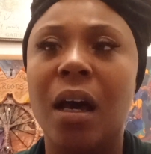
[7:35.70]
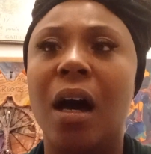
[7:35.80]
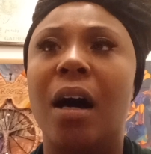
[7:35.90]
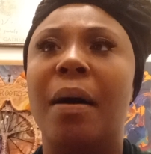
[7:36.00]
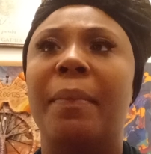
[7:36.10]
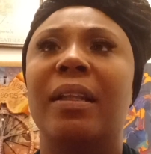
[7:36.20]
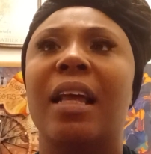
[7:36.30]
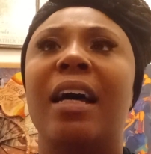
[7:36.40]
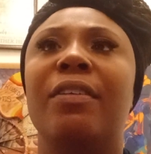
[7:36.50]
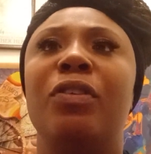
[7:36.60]
A
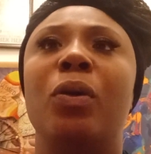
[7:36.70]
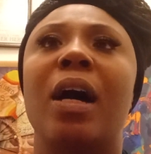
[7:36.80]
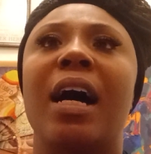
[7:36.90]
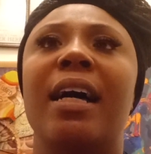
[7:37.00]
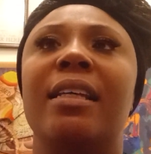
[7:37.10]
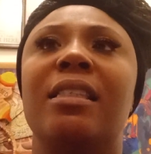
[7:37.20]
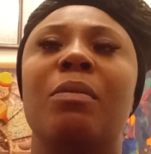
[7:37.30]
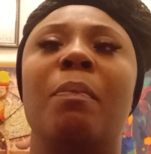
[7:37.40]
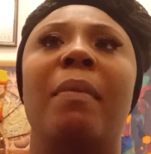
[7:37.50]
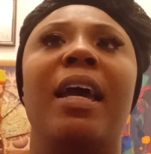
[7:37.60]
lot of you guys
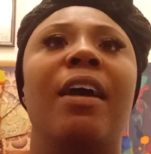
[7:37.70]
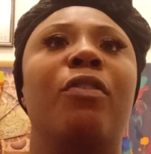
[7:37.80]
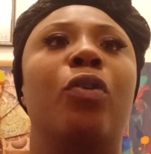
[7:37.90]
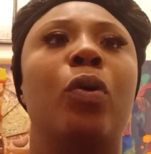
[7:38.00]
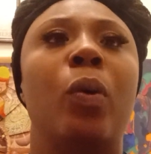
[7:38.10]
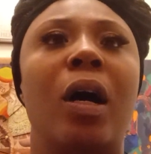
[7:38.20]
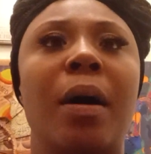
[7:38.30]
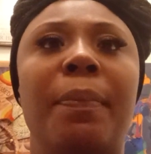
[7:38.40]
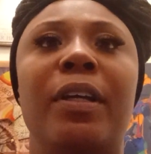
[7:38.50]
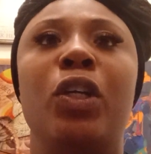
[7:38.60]
may have grew
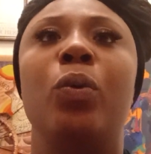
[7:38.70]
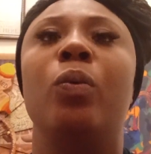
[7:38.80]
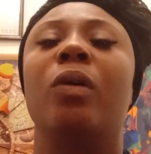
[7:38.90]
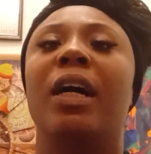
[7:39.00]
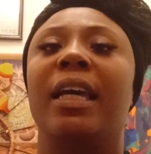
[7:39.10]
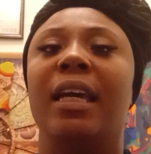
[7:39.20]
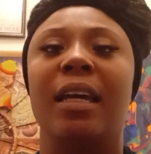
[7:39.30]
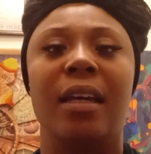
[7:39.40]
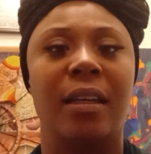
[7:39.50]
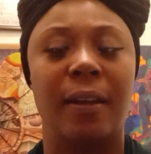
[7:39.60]
up and you,
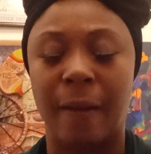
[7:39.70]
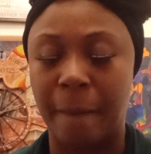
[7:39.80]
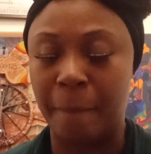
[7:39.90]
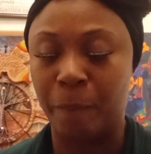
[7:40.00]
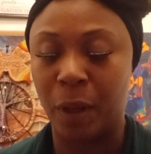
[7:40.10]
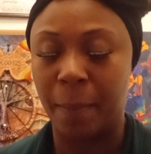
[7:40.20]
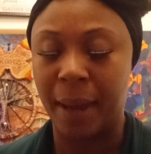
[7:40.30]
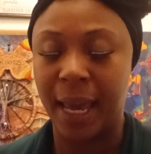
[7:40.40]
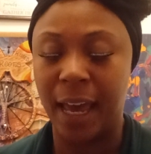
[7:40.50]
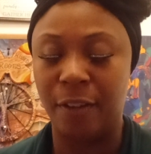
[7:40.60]
again,
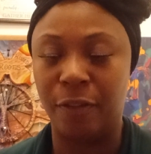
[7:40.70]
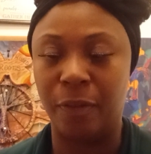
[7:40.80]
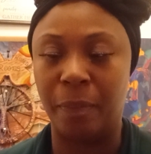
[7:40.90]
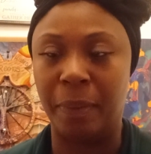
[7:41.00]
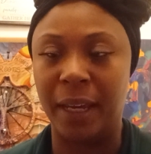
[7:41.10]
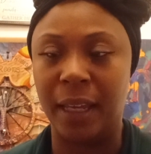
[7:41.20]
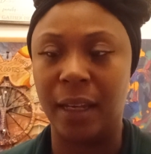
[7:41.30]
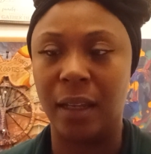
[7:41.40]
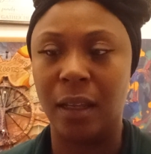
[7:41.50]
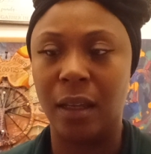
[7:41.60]
may have
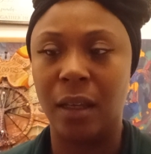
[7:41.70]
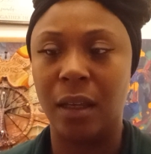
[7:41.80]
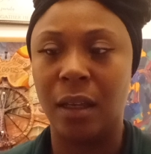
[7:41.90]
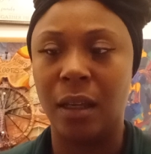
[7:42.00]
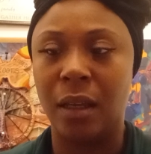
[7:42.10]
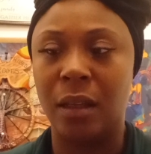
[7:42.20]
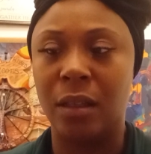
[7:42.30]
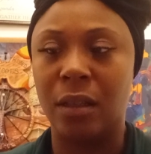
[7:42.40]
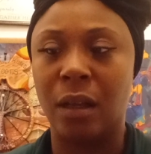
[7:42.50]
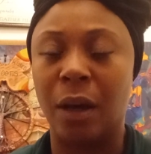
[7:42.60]
been
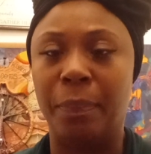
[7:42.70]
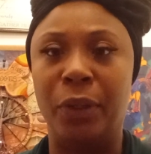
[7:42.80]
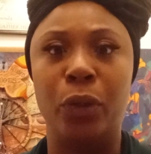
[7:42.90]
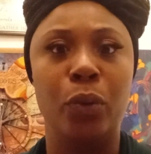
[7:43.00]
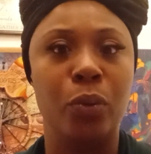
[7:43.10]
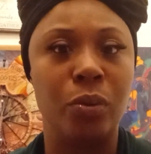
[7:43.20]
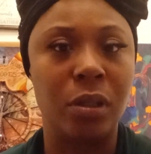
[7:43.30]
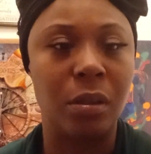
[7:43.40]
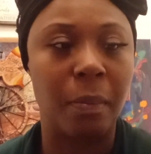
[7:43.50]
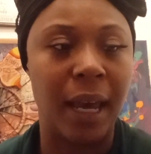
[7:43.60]

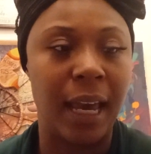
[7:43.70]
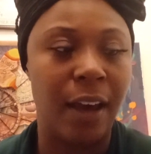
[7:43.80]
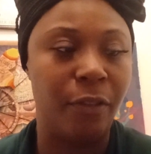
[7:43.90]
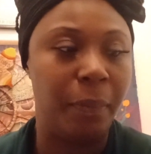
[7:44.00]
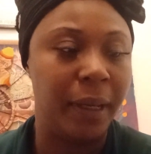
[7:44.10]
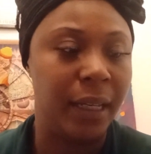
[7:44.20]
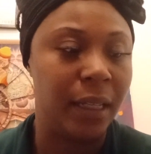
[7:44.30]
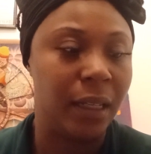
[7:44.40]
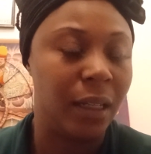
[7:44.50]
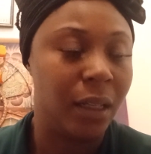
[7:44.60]
abused, may have
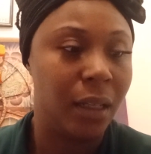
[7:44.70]
been,